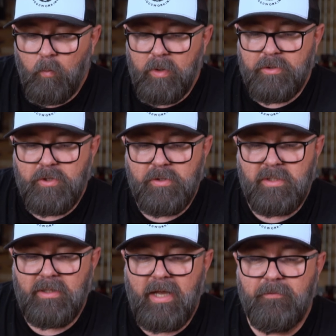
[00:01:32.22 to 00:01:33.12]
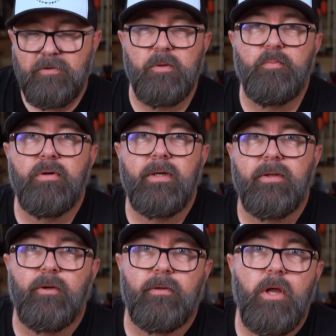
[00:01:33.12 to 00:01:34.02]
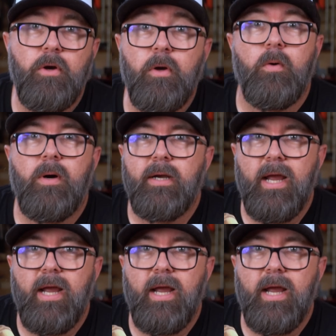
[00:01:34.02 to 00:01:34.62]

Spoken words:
Realtors love to put their logo on